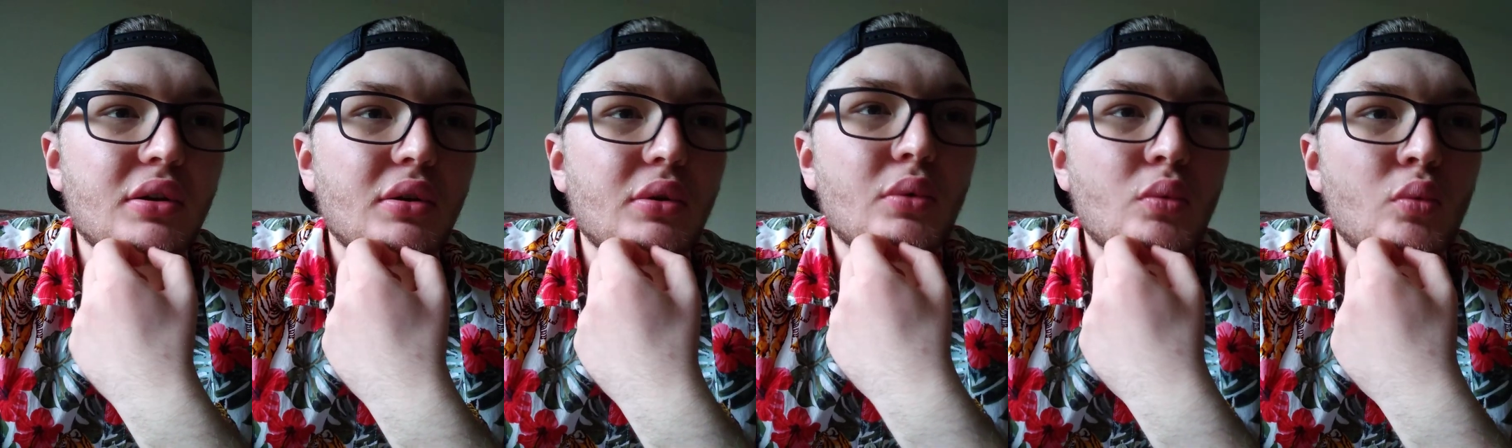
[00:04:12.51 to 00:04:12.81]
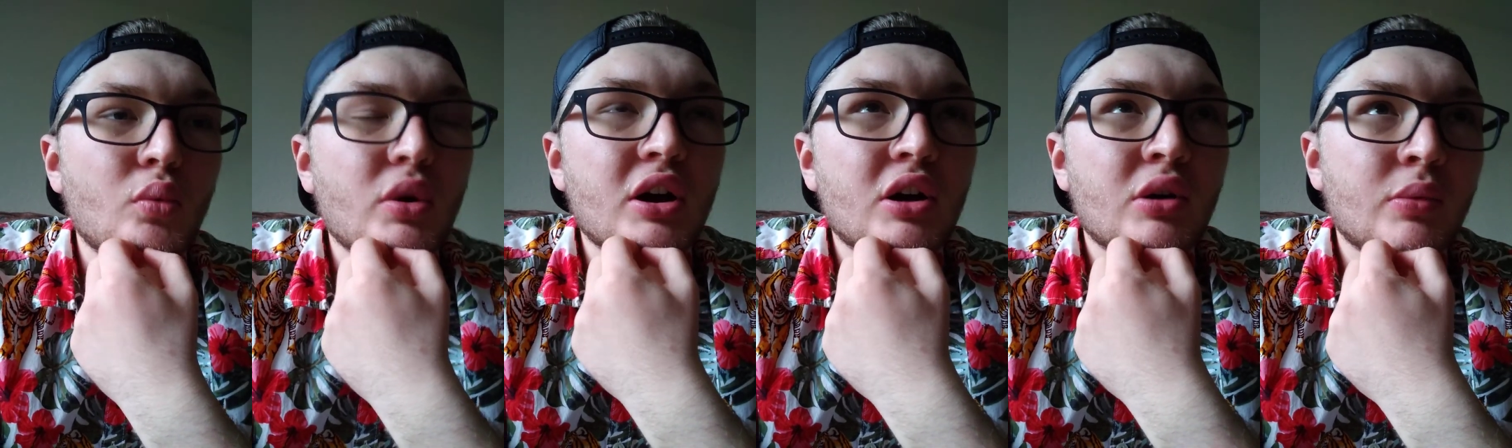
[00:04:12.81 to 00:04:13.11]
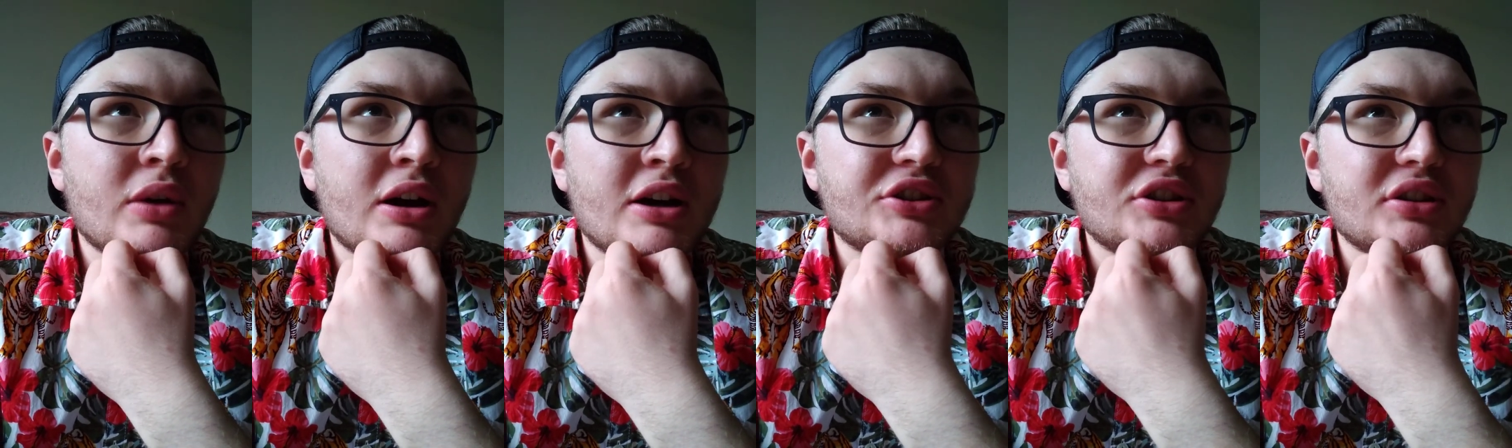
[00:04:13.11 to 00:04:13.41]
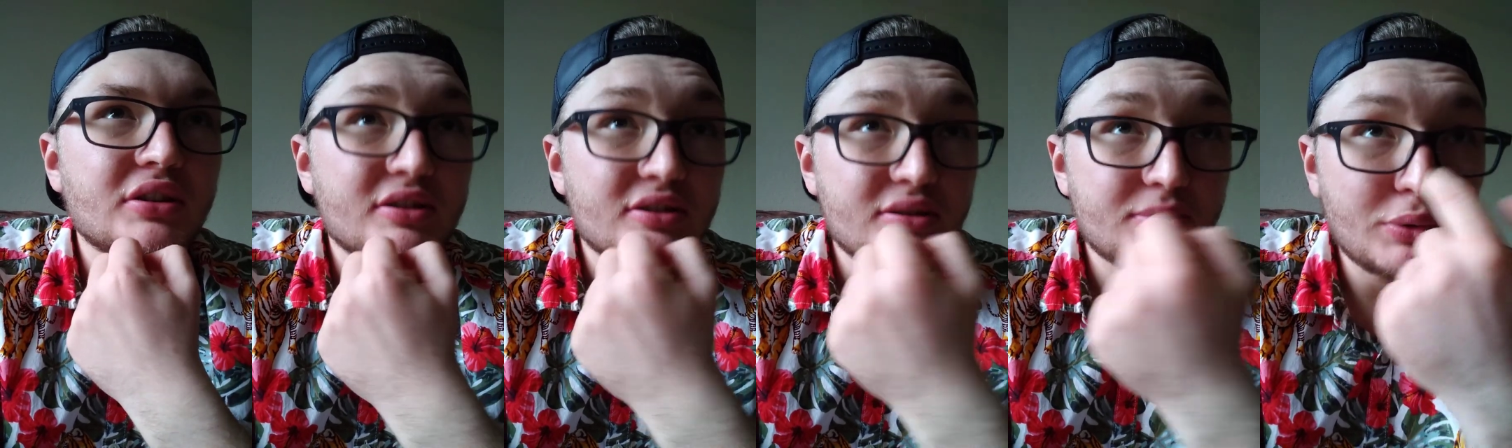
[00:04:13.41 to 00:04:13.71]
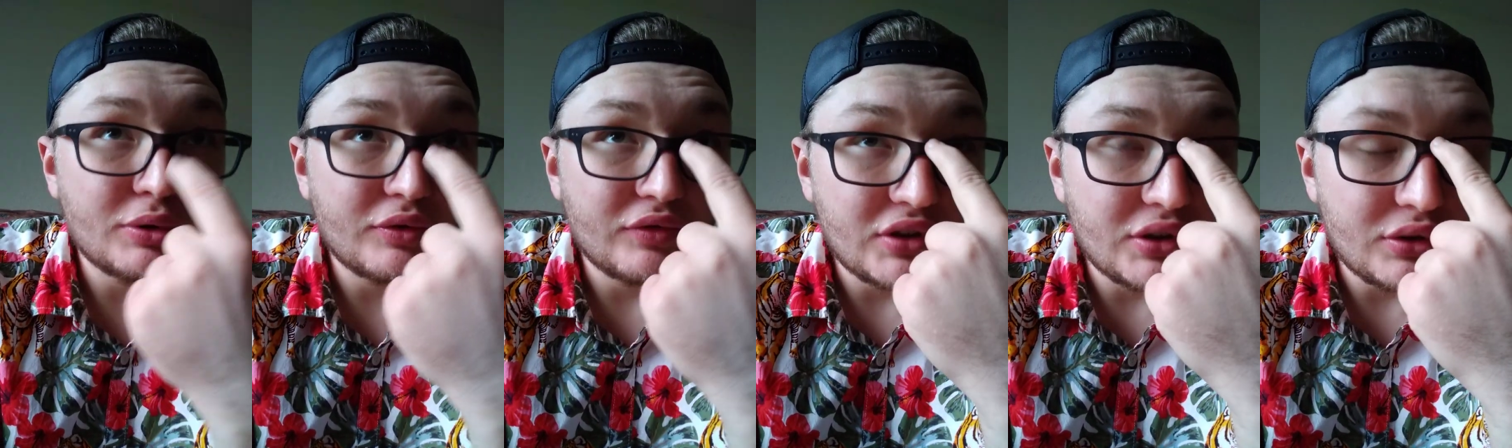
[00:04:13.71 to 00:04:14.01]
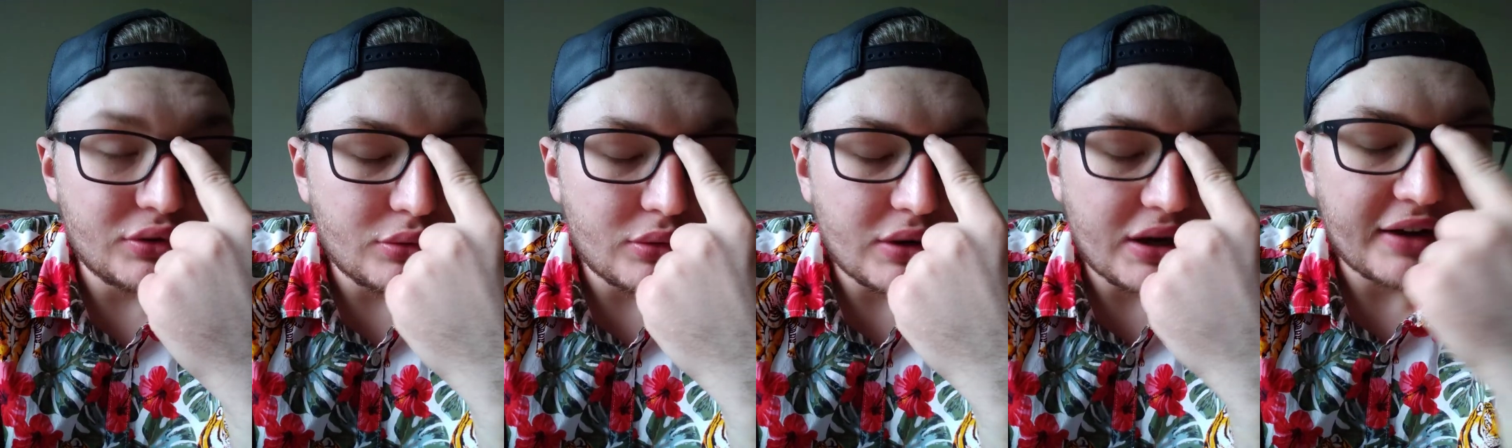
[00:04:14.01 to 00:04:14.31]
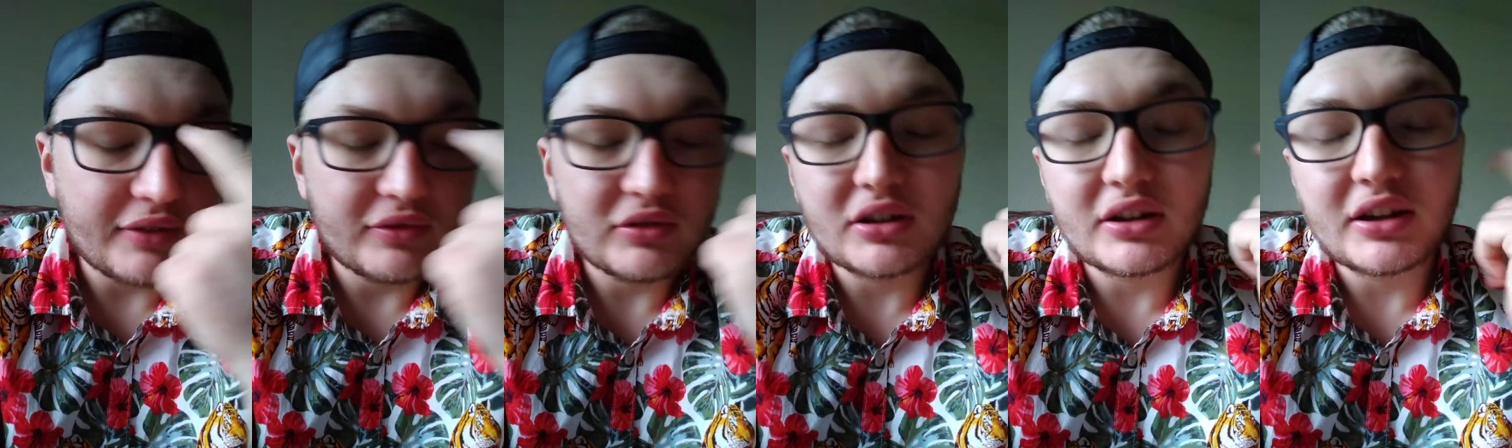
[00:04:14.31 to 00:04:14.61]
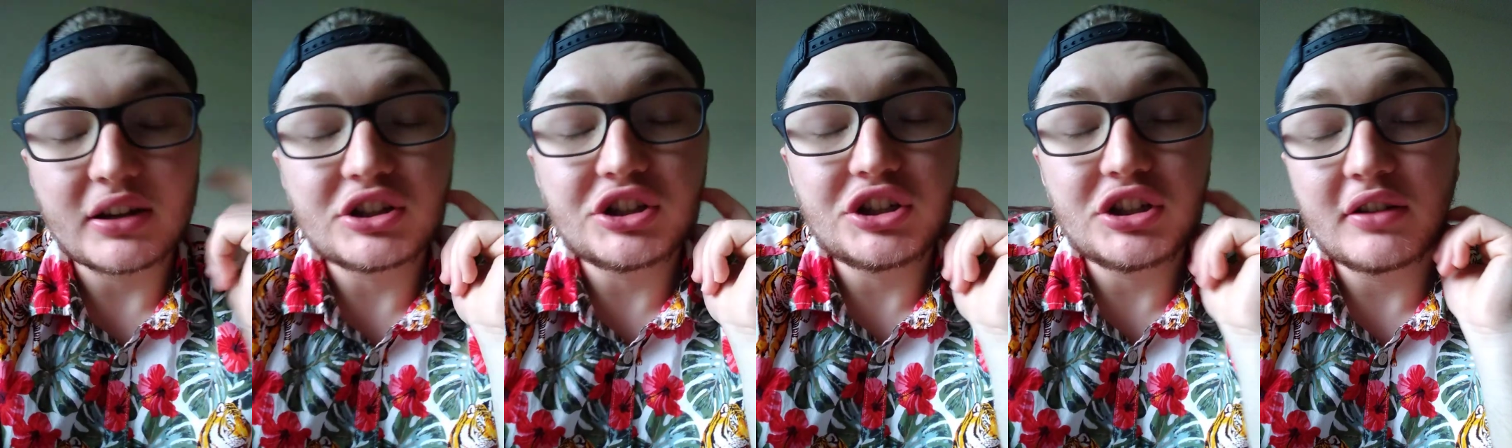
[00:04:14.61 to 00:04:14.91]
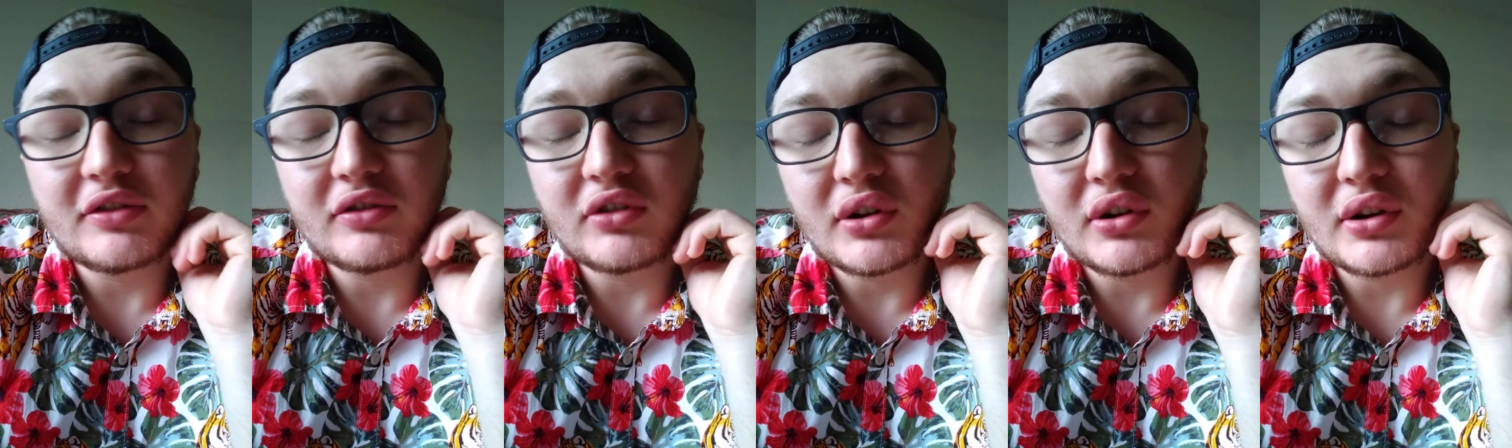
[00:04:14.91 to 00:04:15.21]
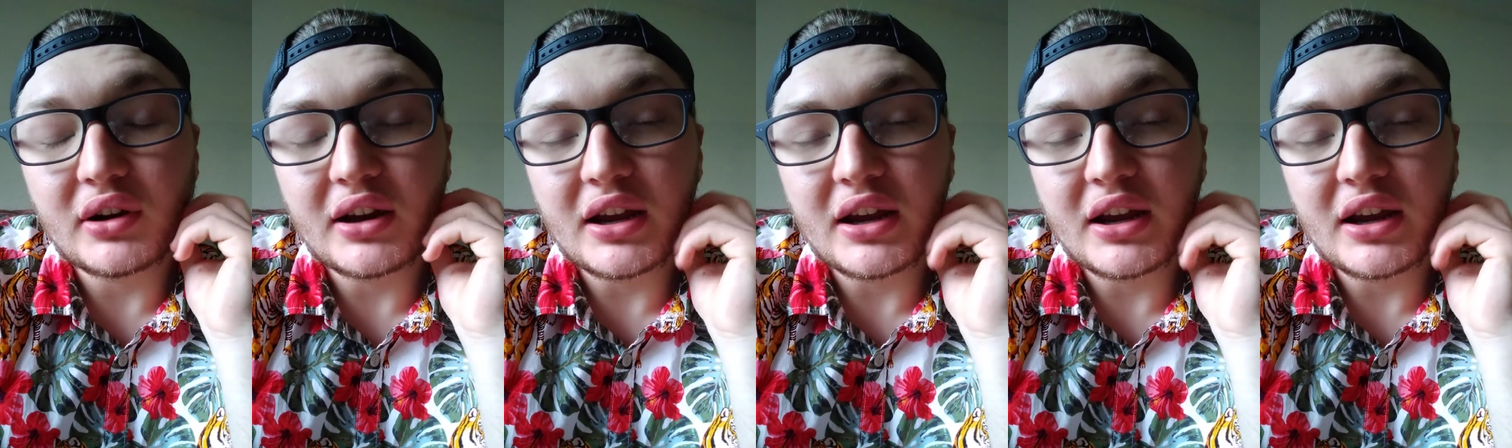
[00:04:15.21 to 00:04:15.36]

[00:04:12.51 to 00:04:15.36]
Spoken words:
while watching this movie you do have to like shift your